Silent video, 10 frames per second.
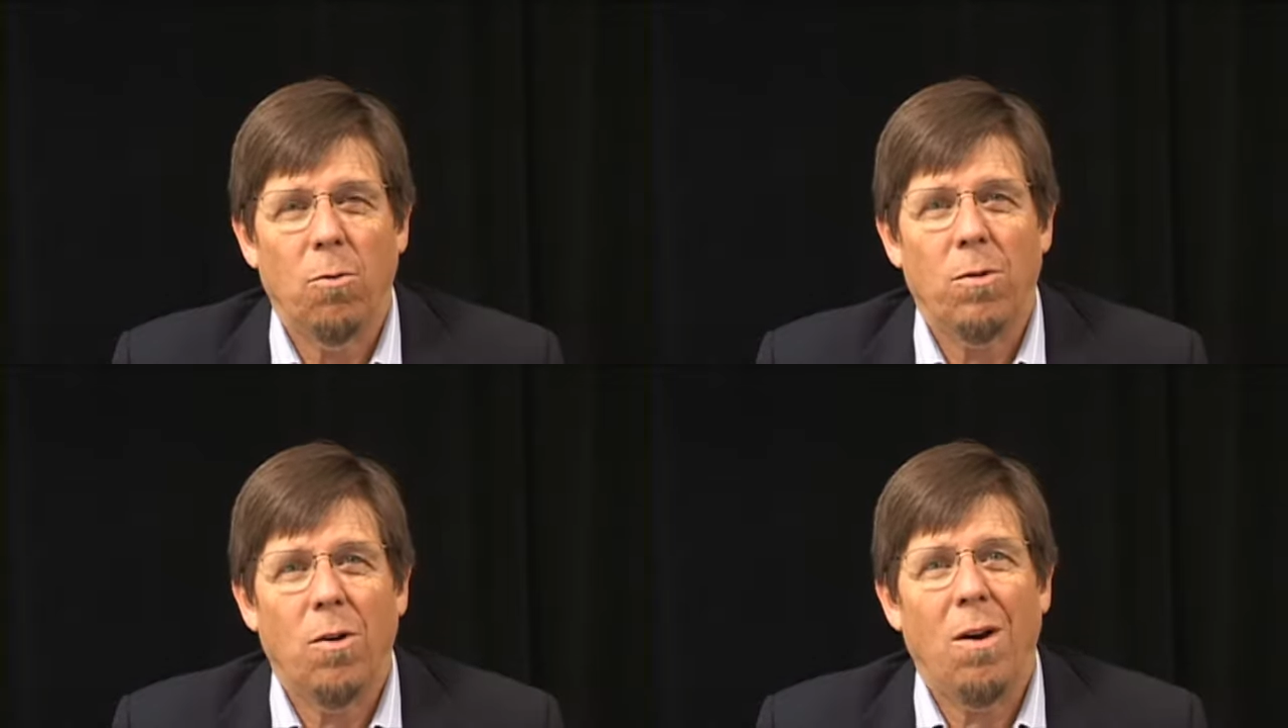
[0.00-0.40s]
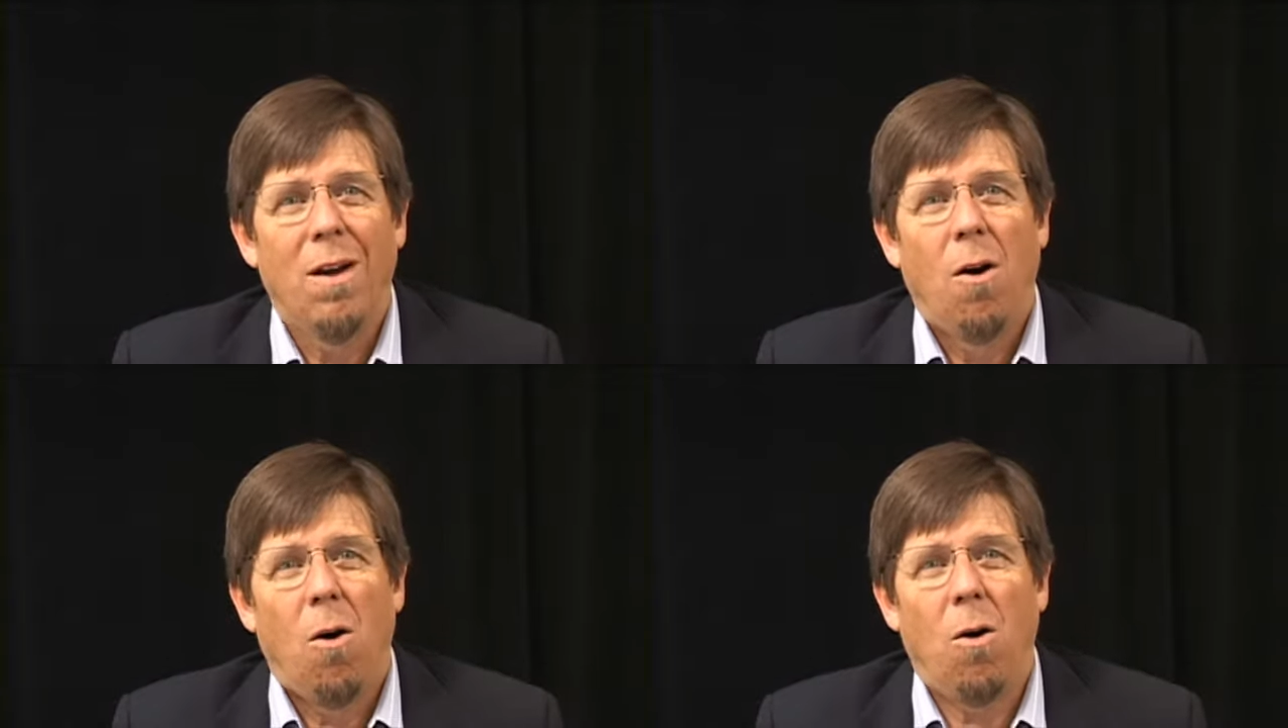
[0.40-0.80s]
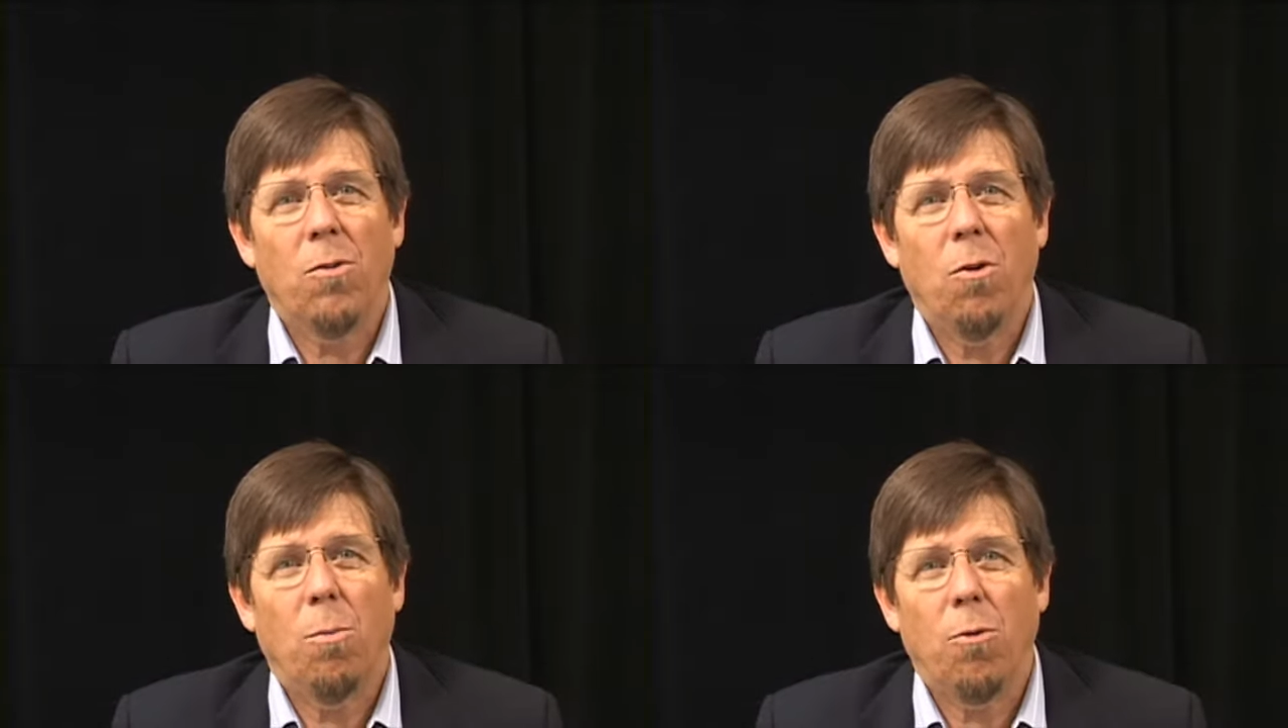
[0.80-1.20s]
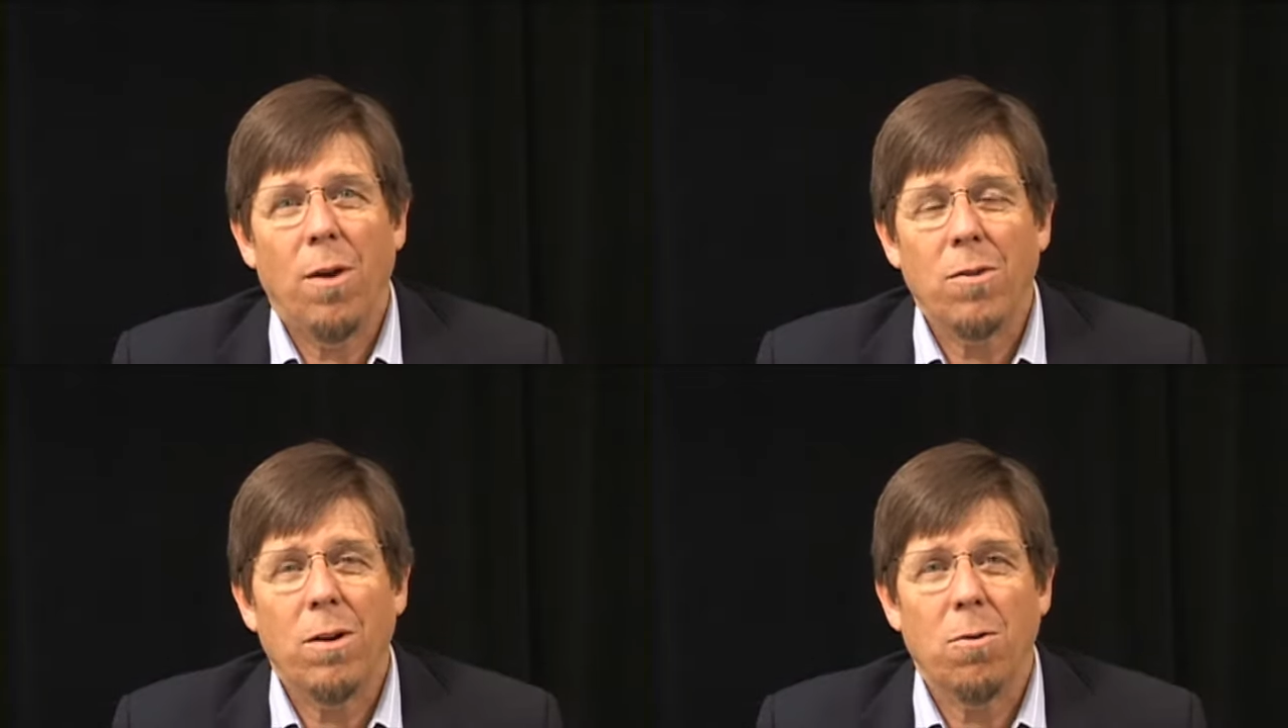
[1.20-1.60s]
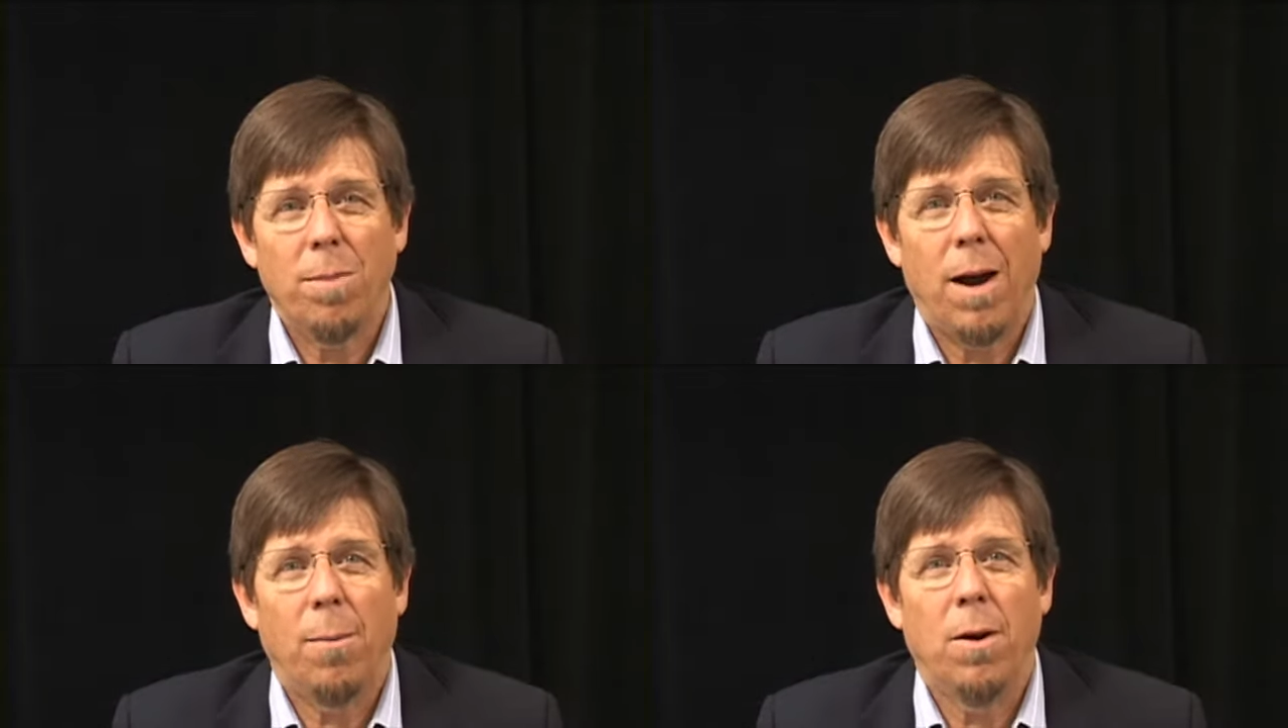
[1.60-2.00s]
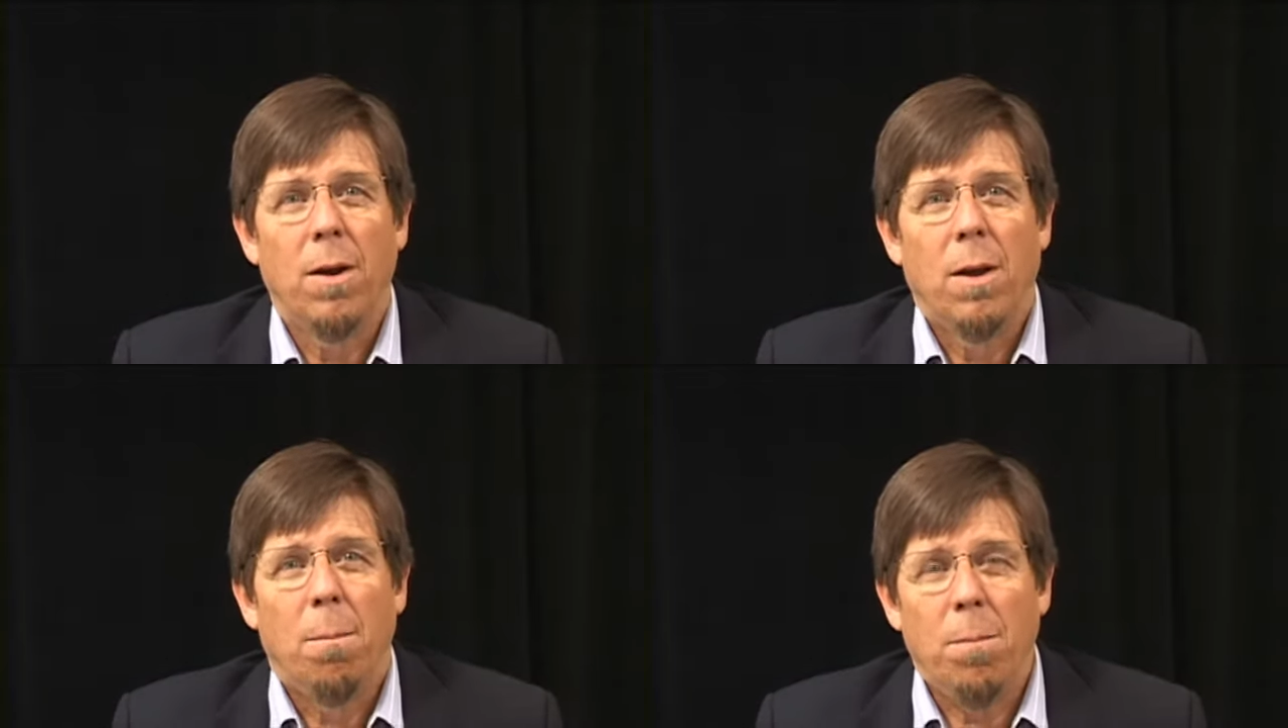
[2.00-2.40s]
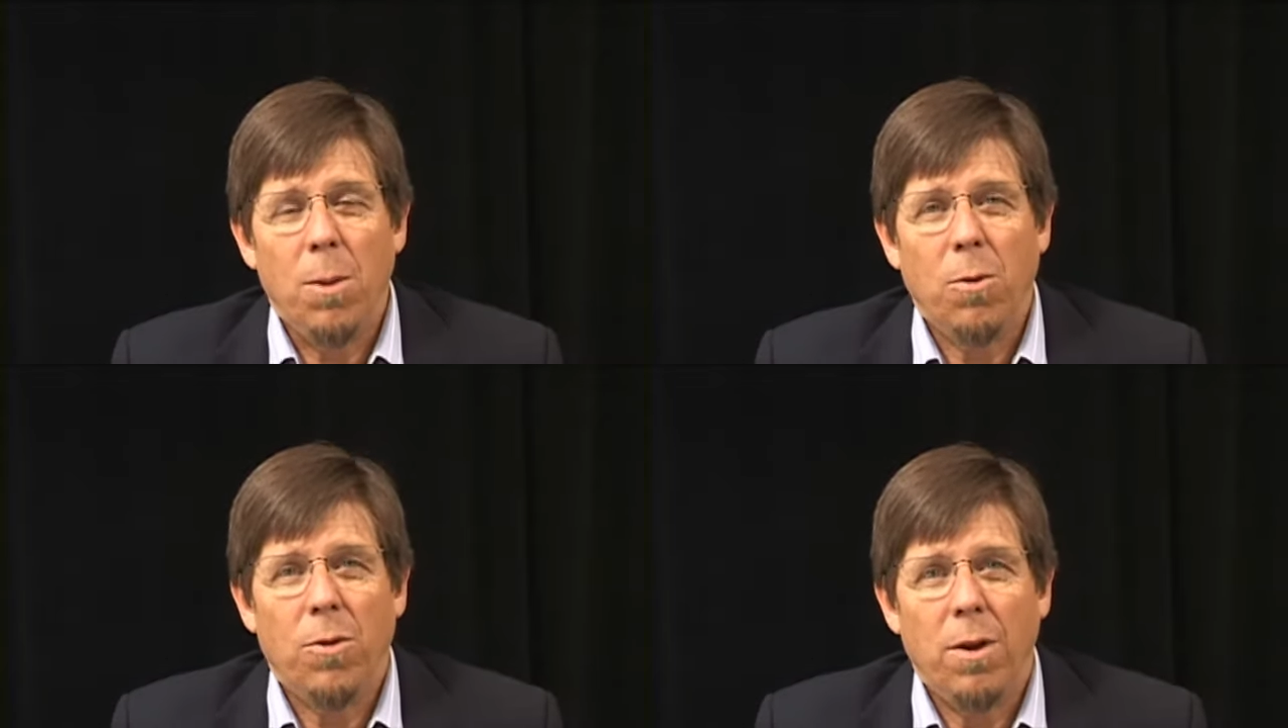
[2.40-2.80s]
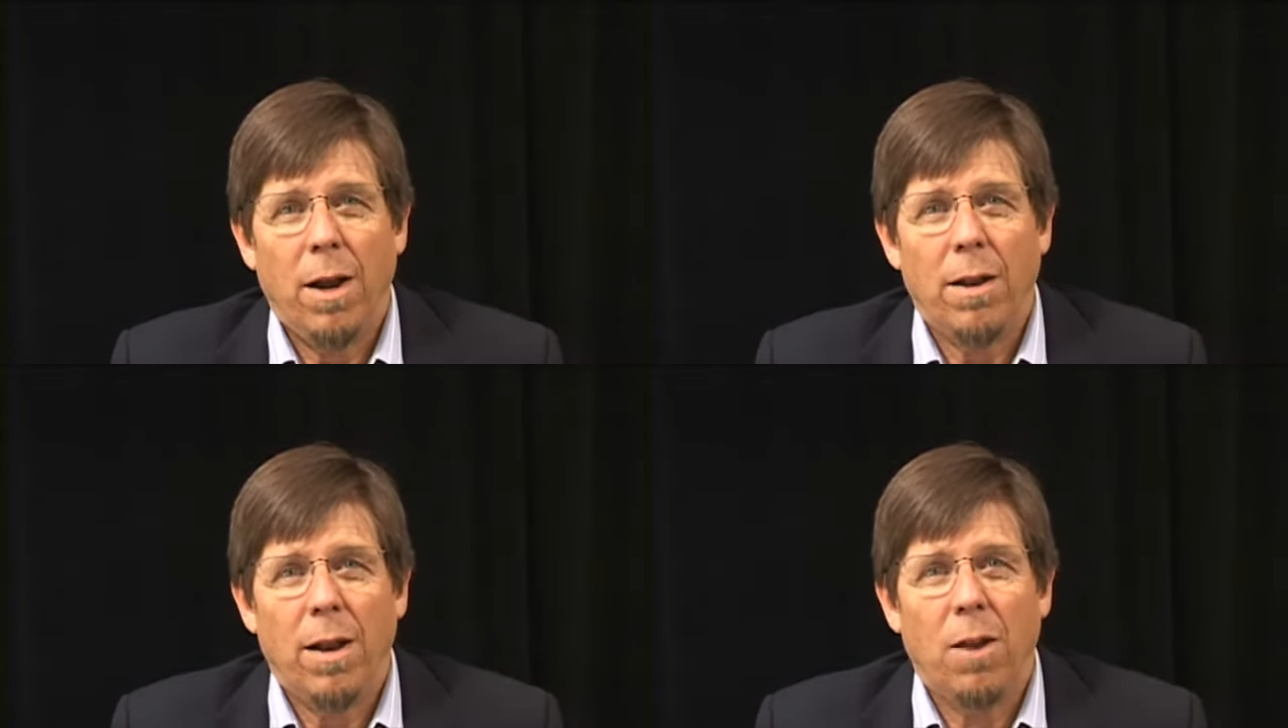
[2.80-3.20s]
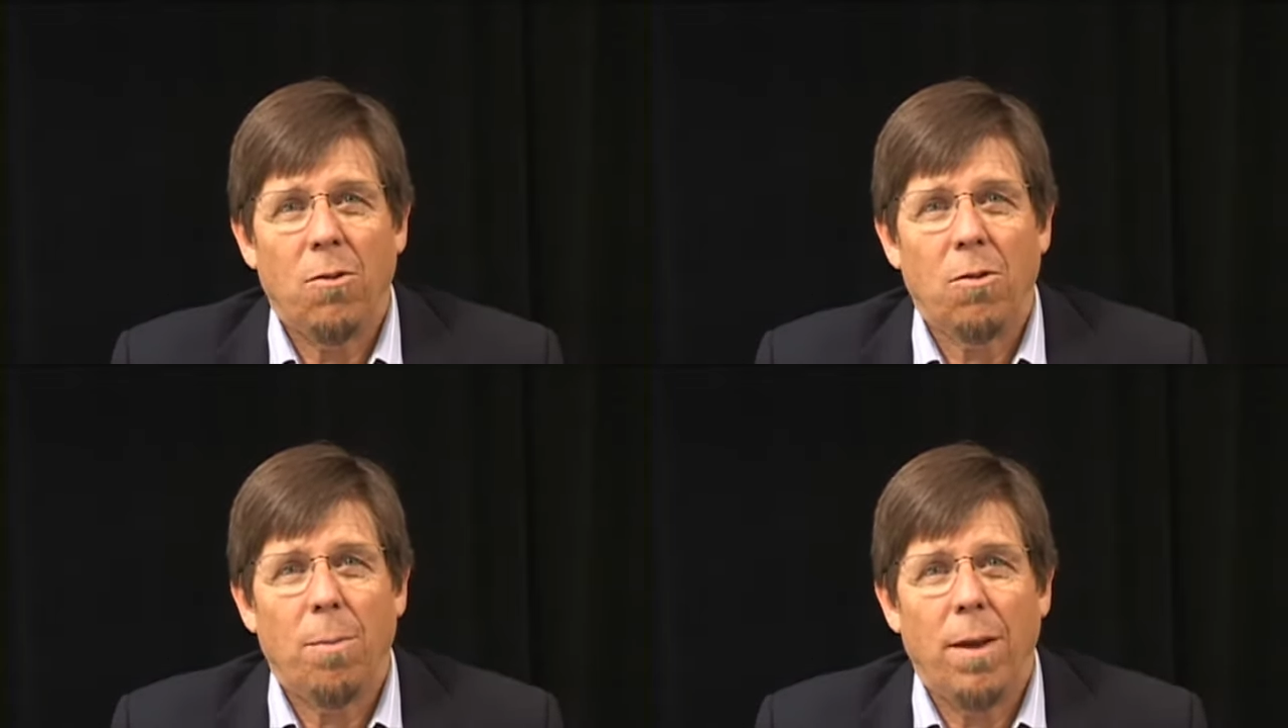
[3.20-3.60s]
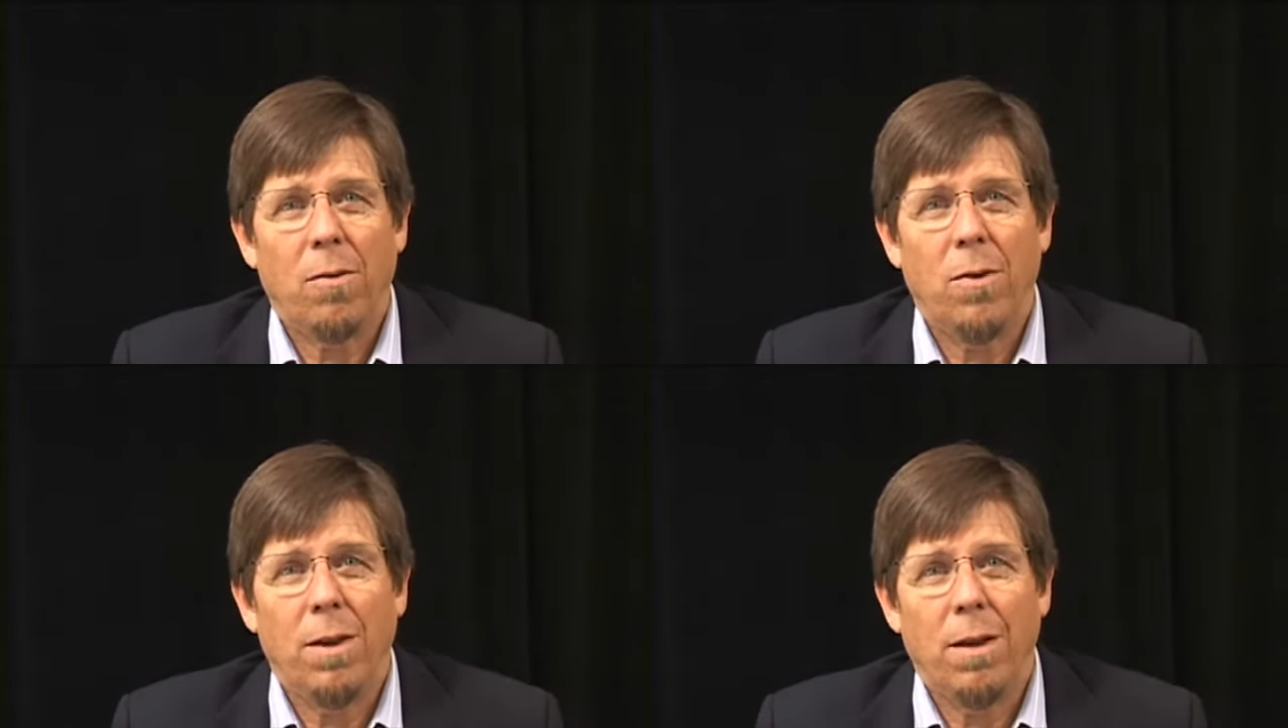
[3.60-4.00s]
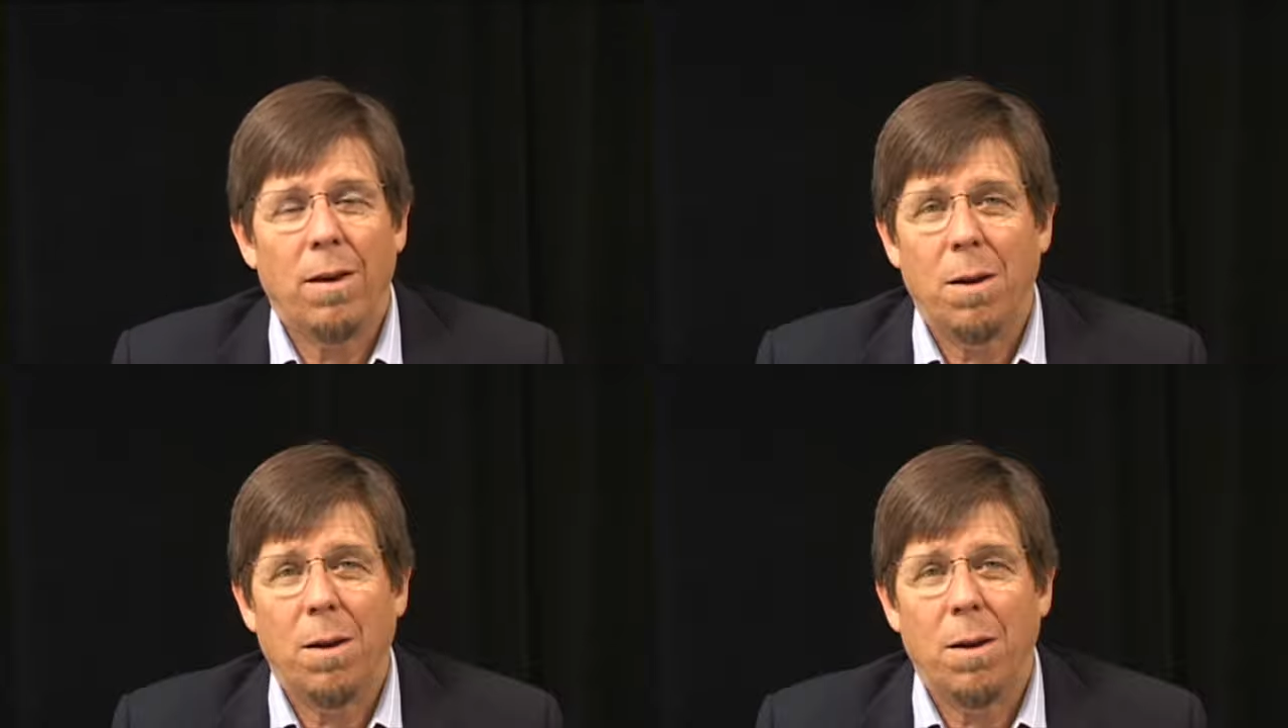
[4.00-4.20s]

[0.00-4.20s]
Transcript: We saw also President Obama meet with the United Nations and basically uh,